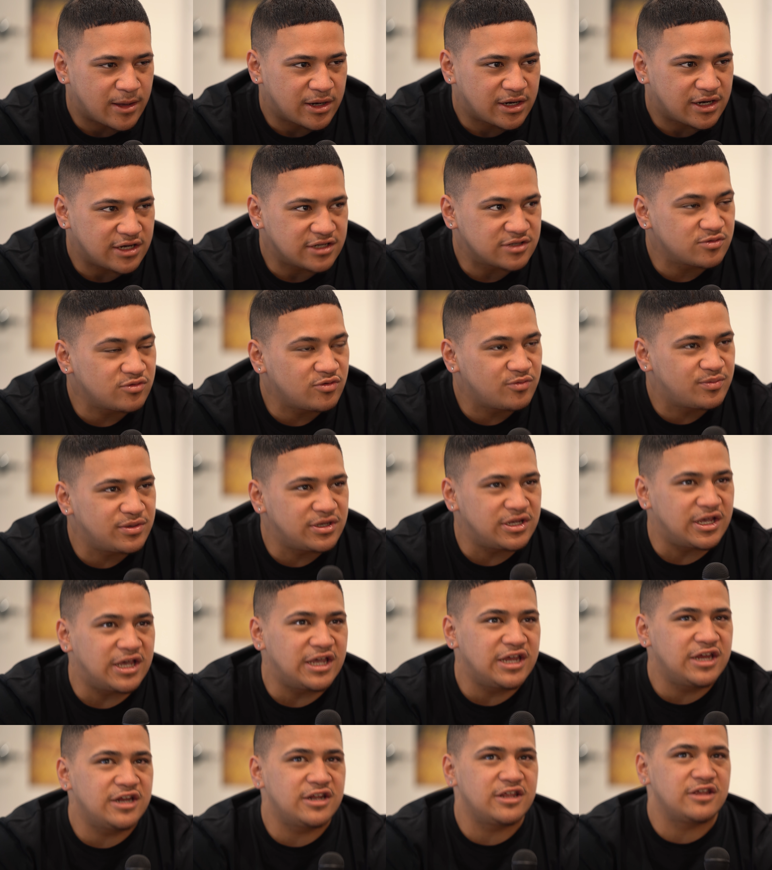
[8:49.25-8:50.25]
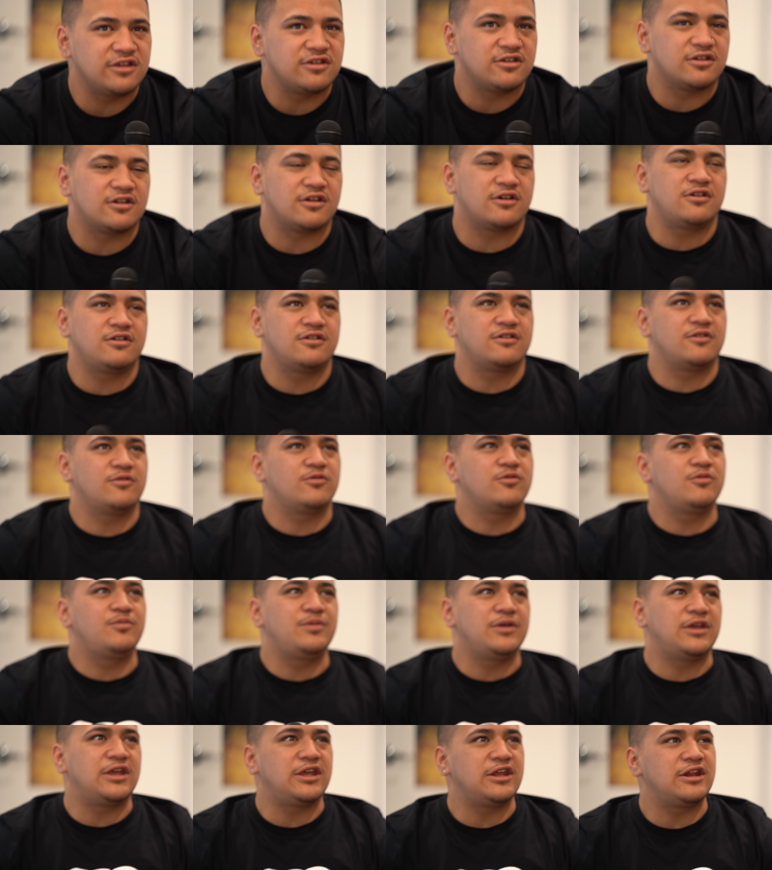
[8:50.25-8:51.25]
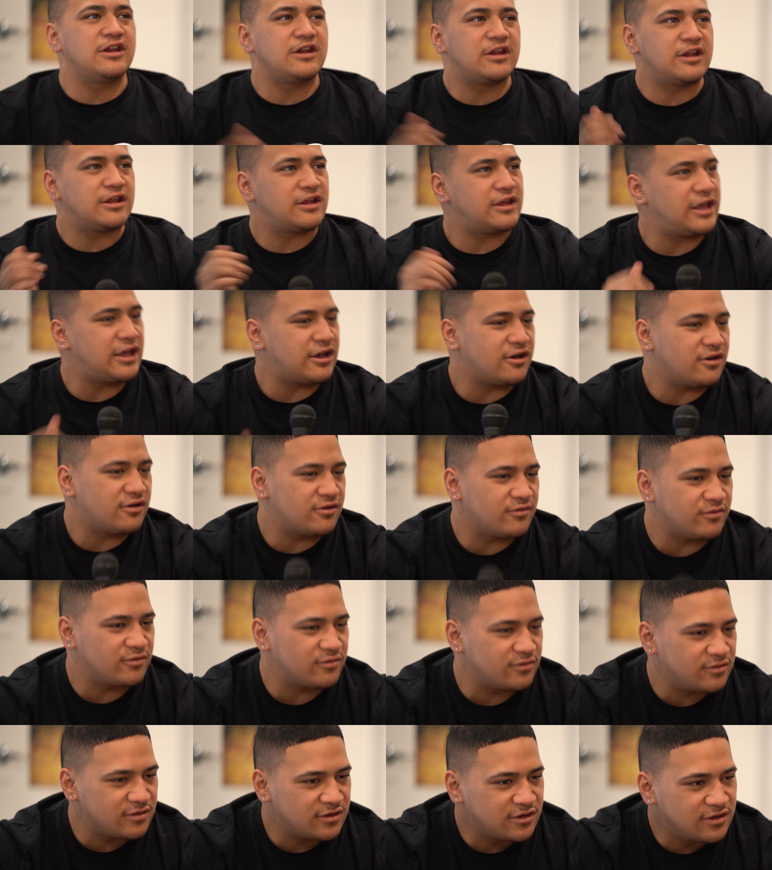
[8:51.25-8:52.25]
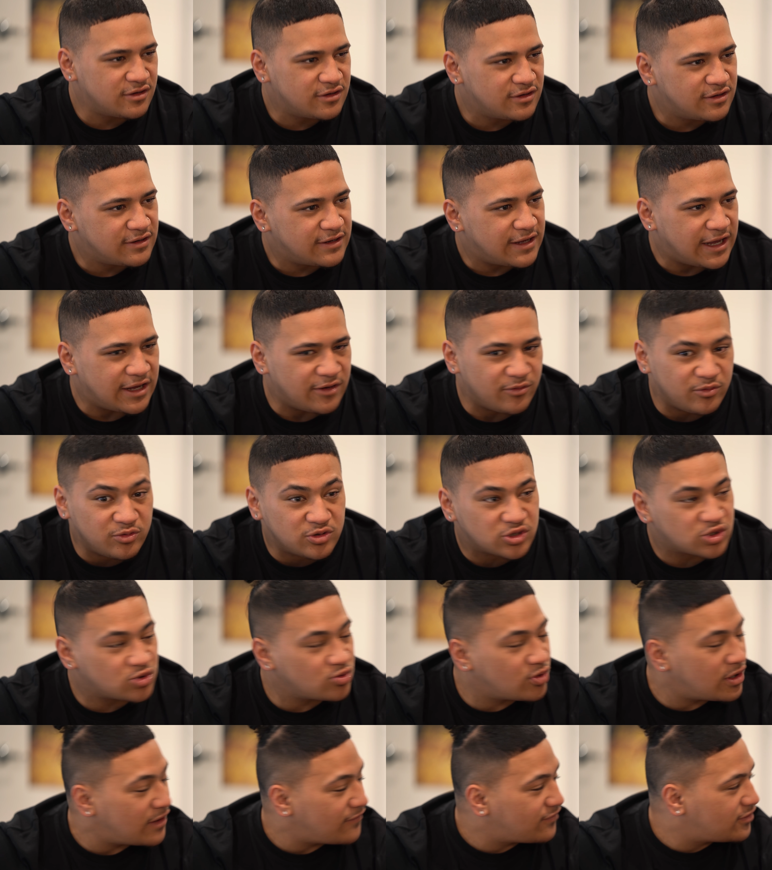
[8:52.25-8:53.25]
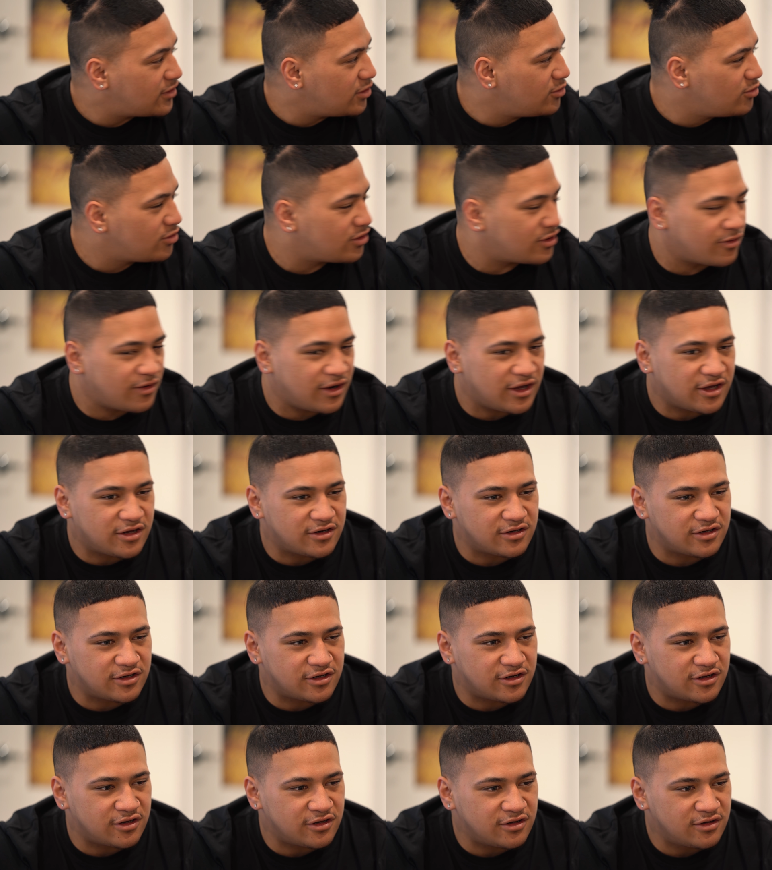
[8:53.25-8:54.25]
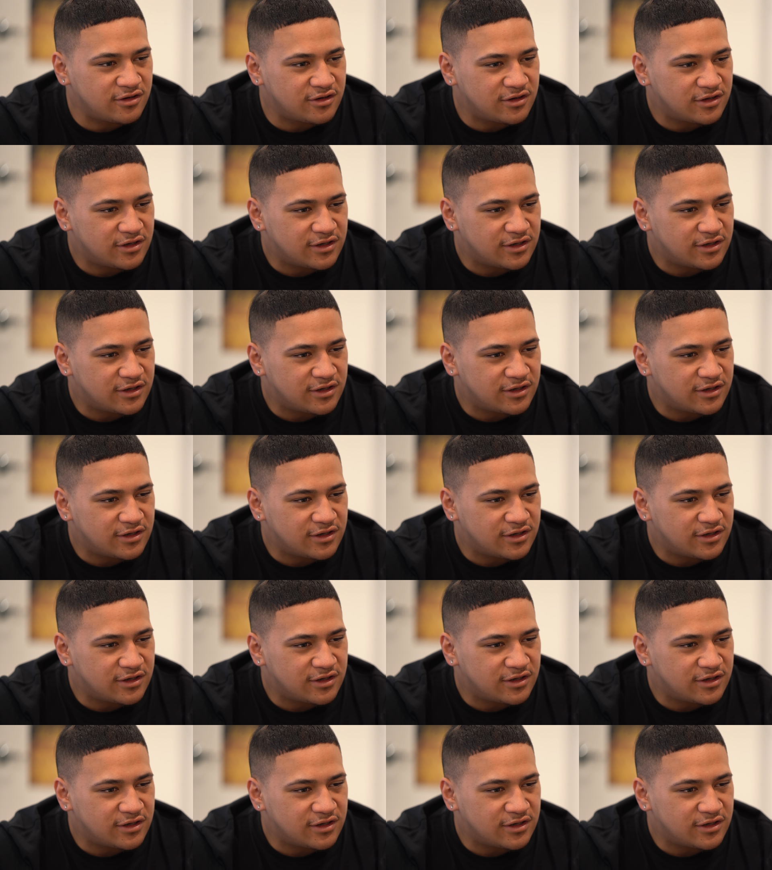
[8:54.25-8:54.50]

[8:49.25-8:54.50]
Cuz we'll be eating, you know, we'll be eating out, and we'll still have to look around, you know?